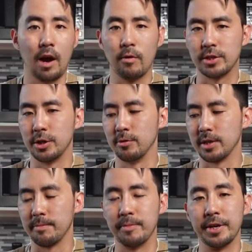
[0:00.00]
I was
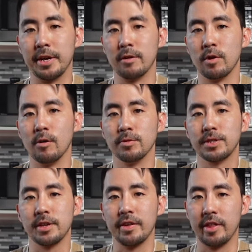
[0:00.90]
using medium
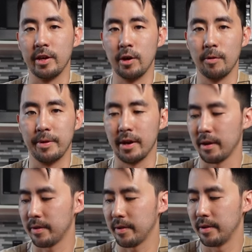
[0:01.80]
roast
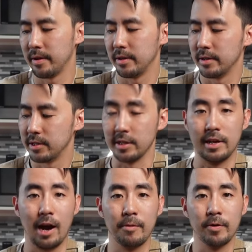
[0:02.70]
Ethiopia,
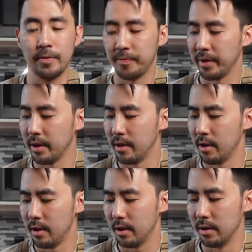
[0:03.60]
Sidamo,
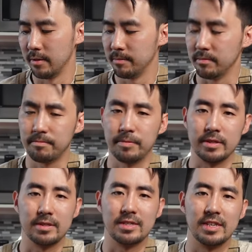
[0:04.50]
um,
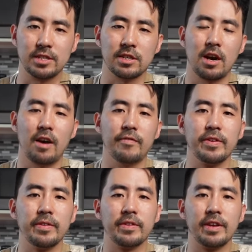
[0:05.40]
but this
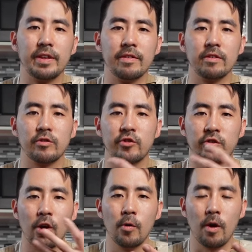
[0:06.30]
coffee didn't
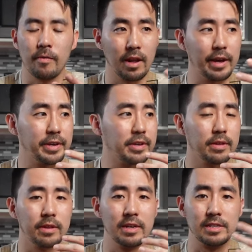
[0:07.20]
show like
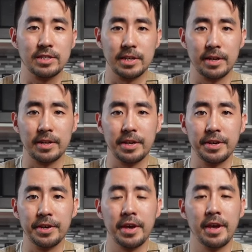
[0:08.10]
the
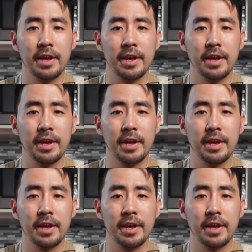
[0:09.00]
acidity